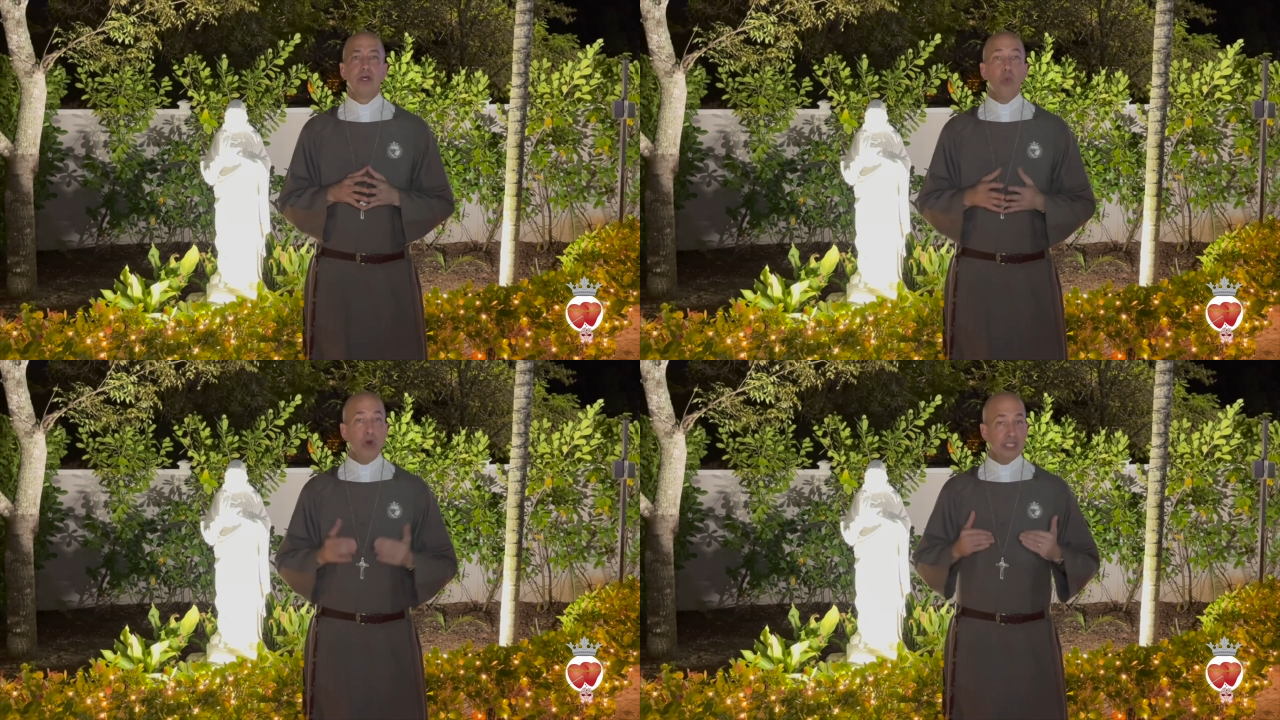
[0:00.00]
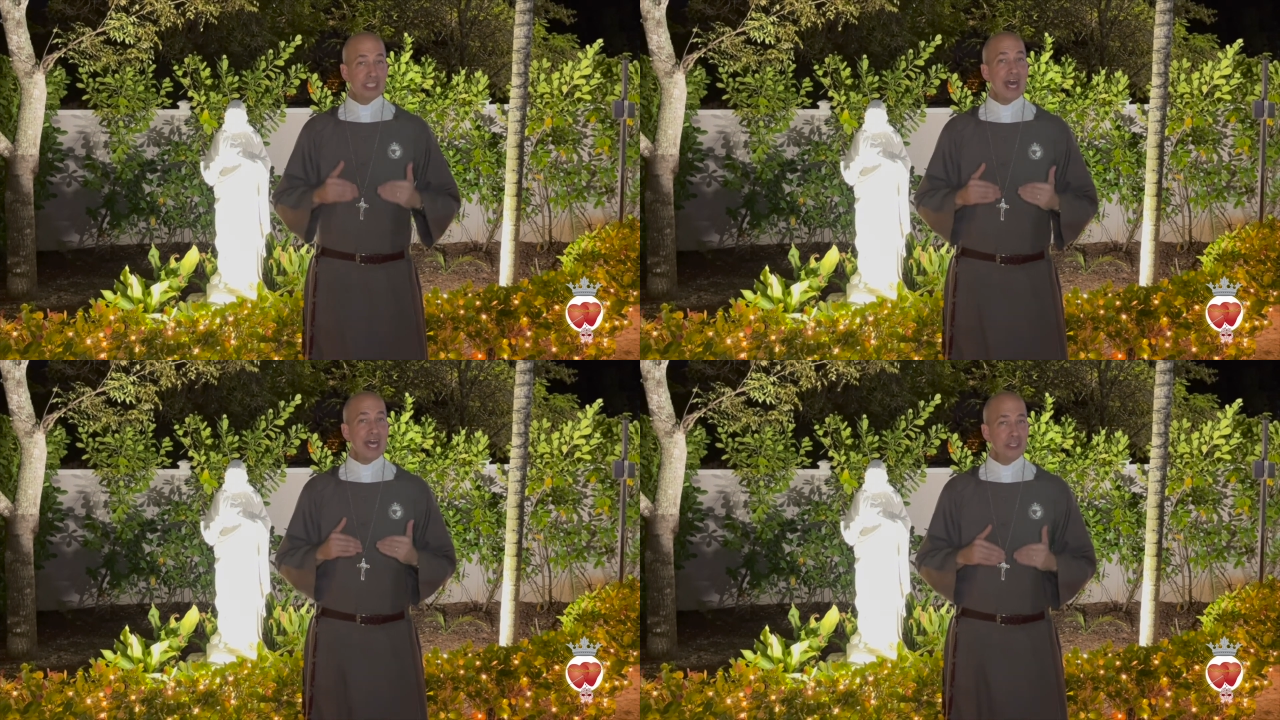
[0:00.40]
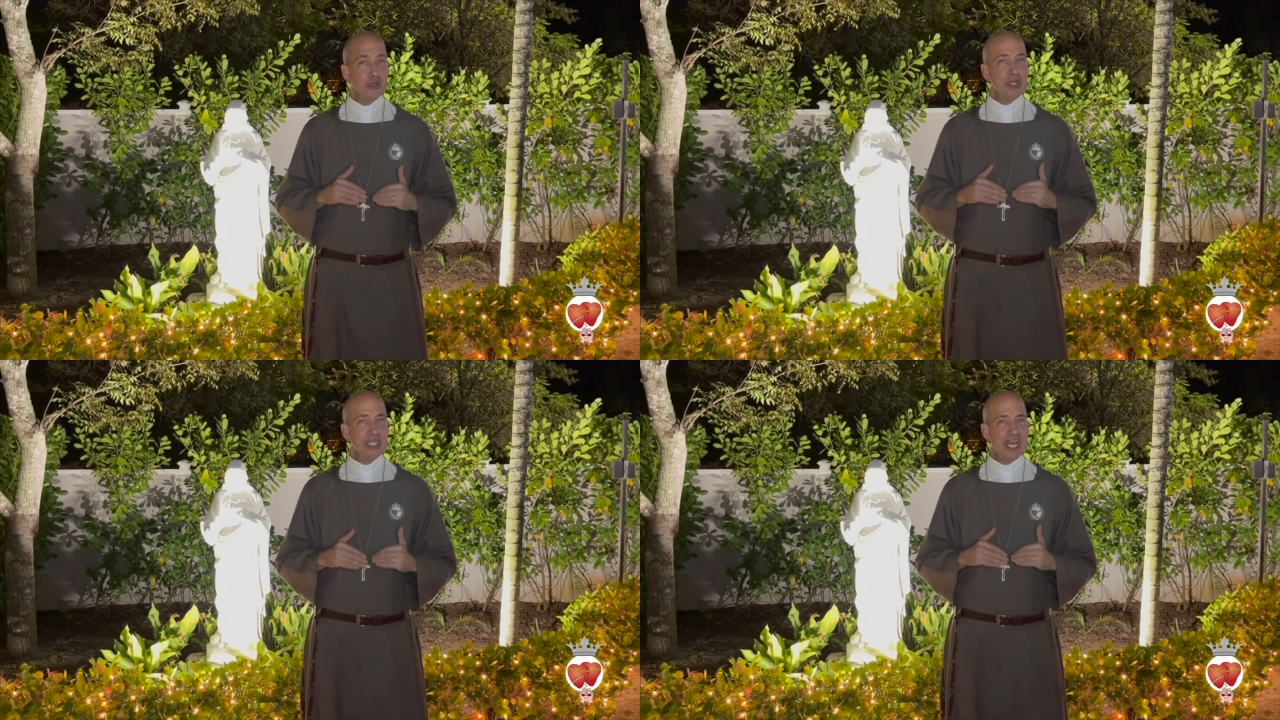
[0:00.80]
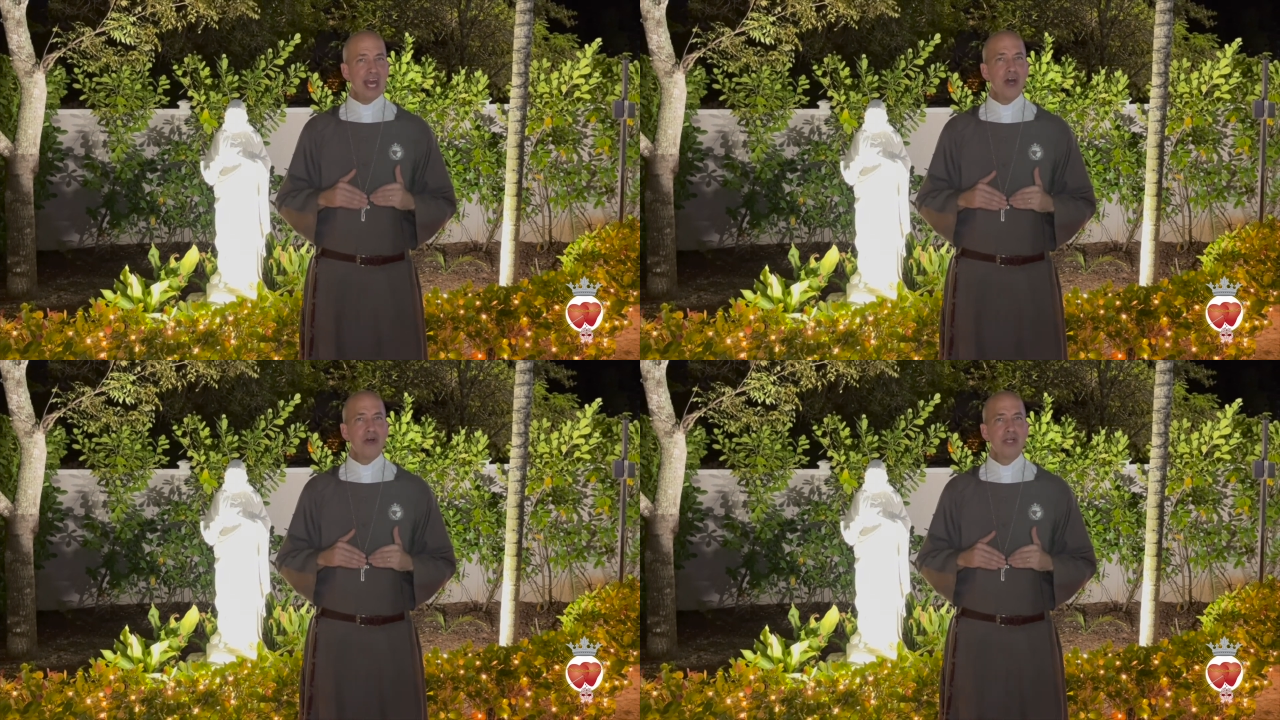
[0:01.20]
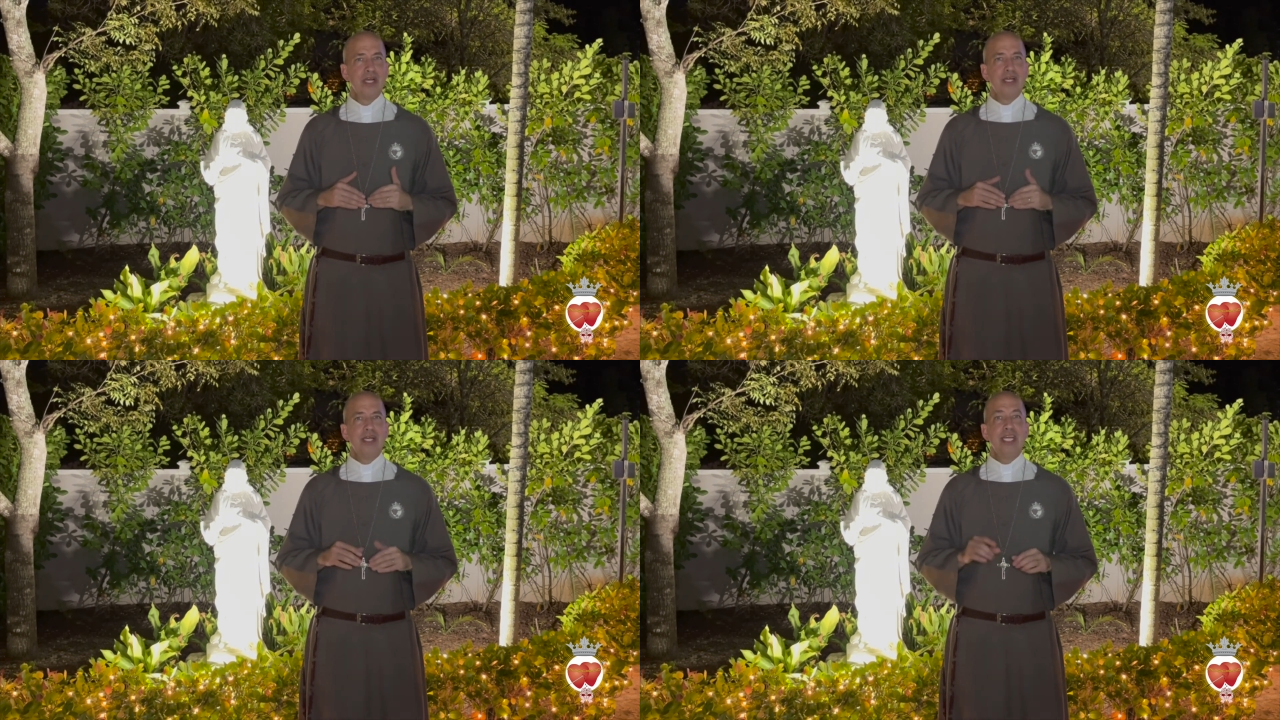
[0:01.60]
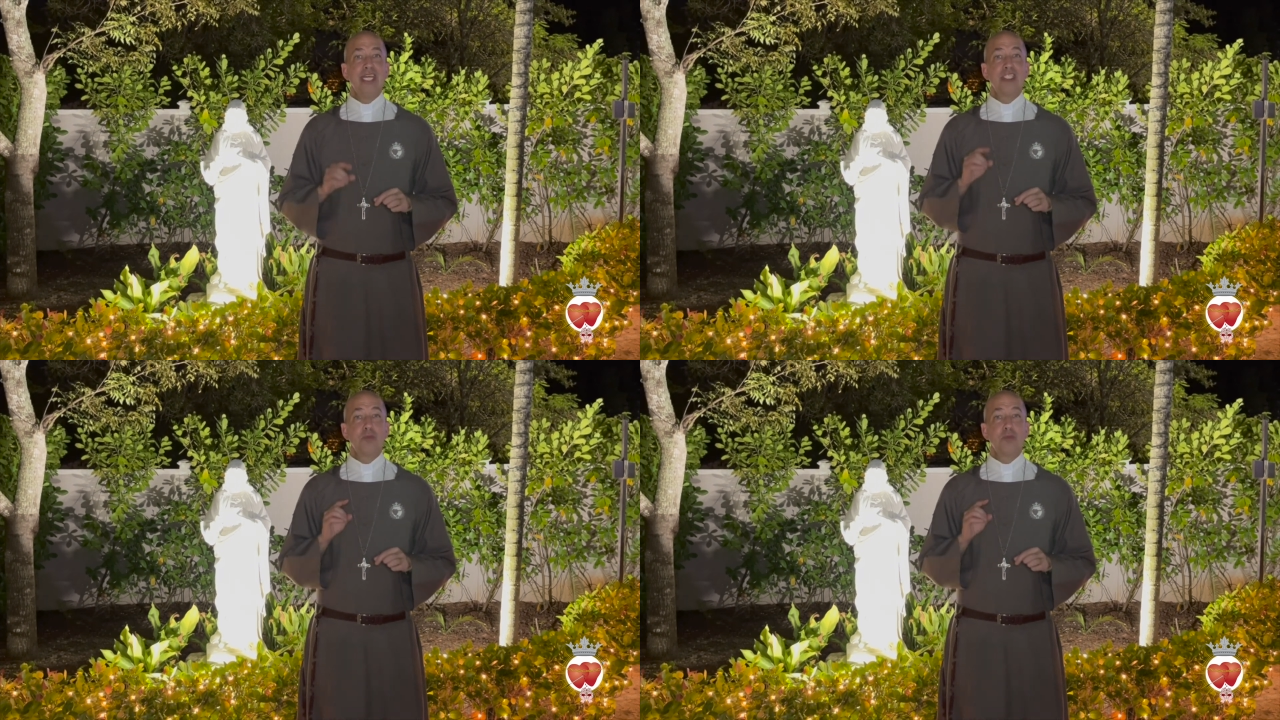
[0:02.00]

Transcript: What is God doing now? He is